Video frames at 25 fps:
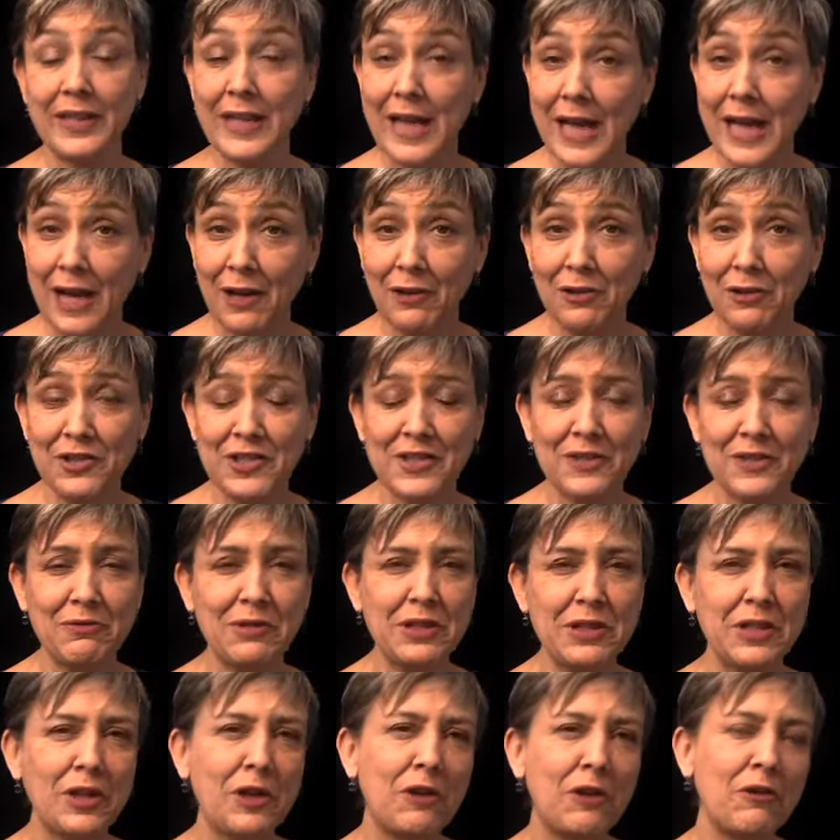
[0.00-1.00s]
Now she's
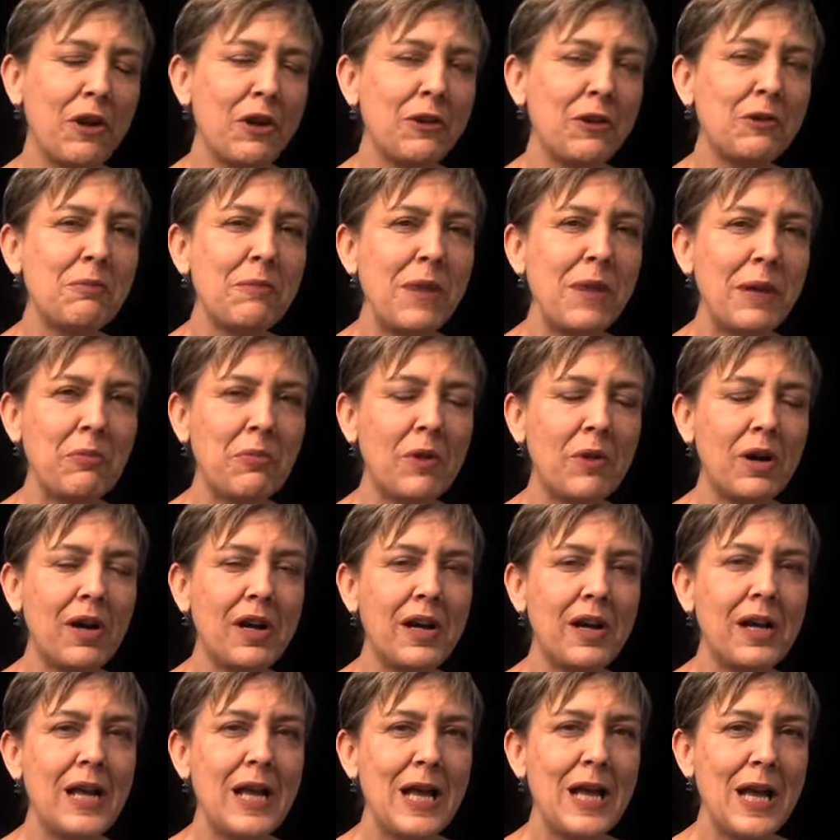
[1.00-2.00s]
written her own
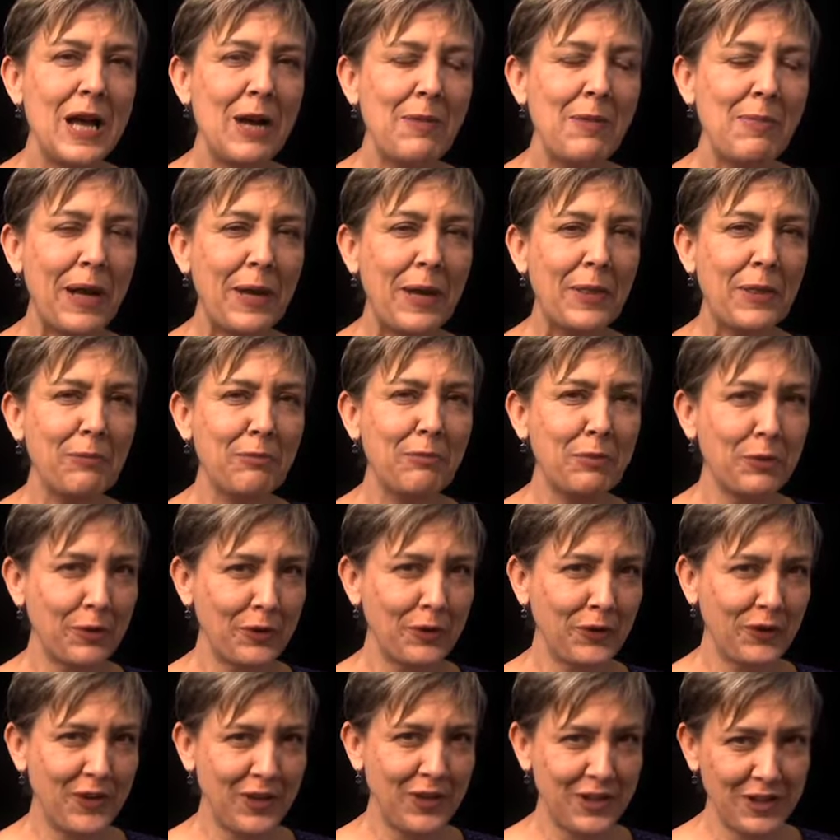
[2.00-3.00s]
memoir about the
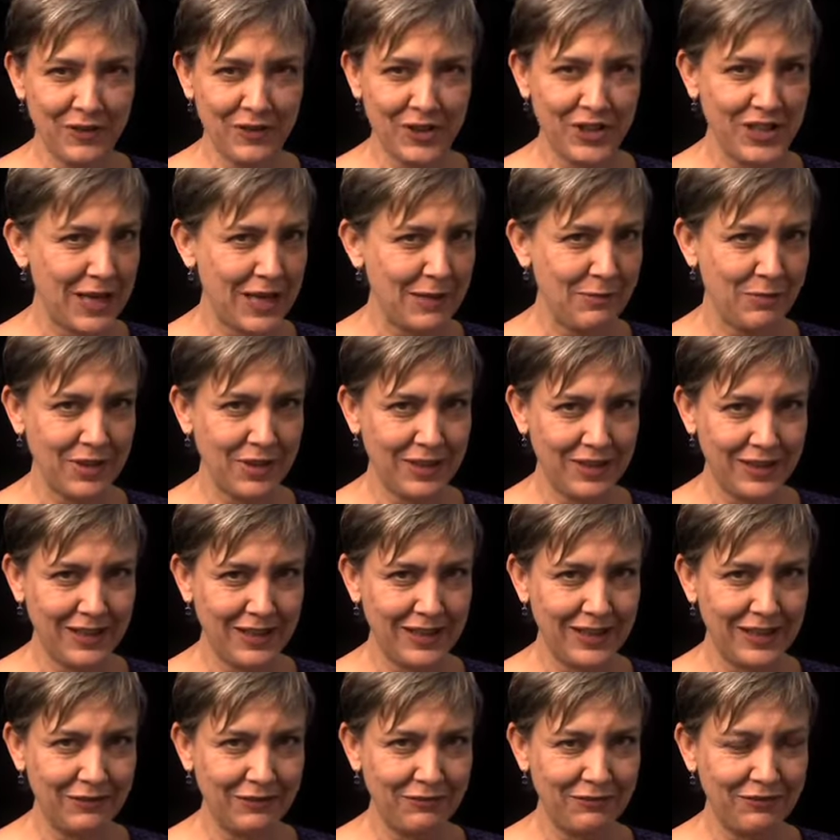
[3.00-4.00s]
books that have shaped her
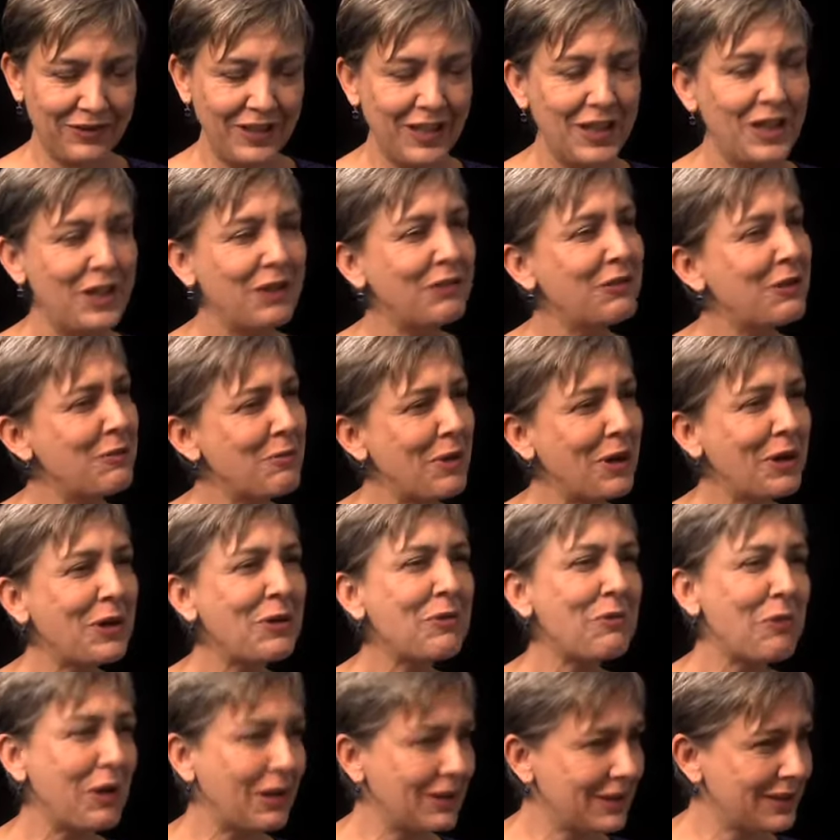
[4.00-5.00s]
life.
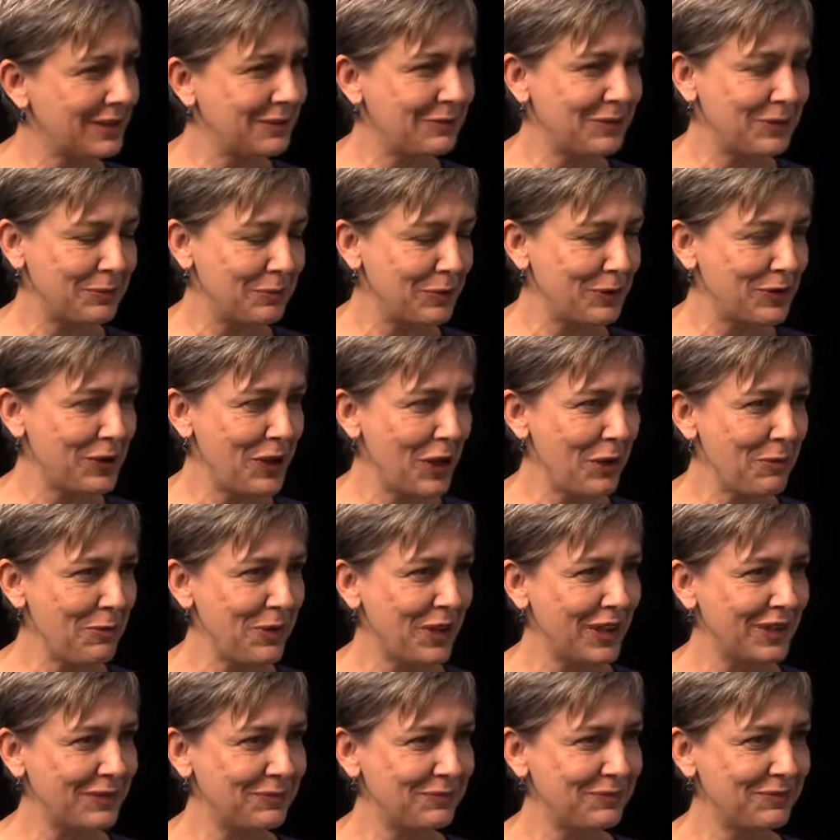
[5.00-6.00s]
Ramona, welcome to
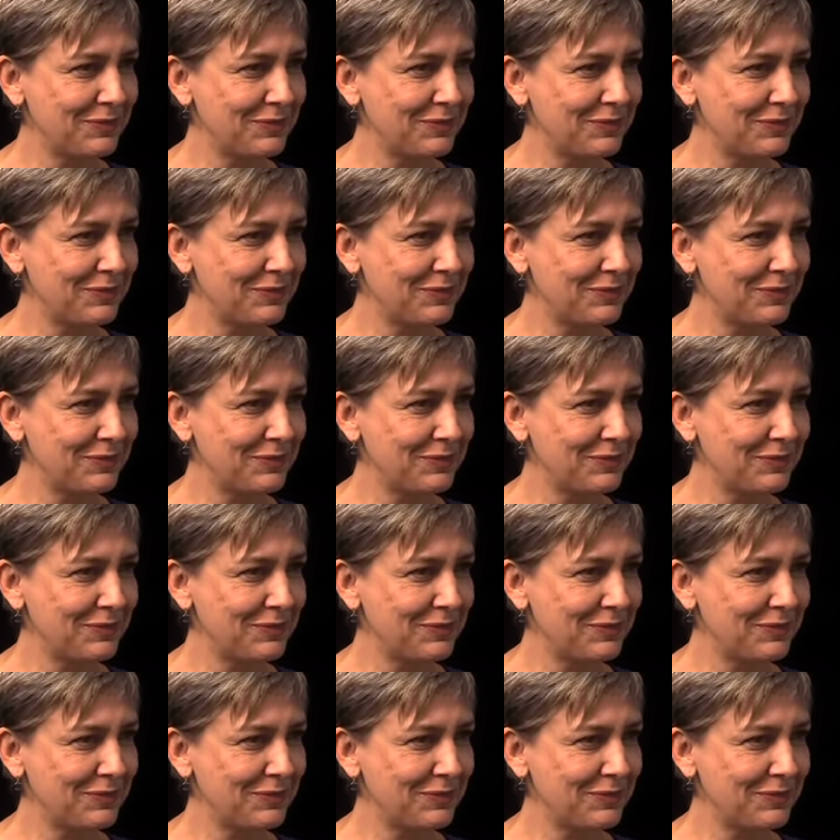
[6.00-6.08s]
Booktopia.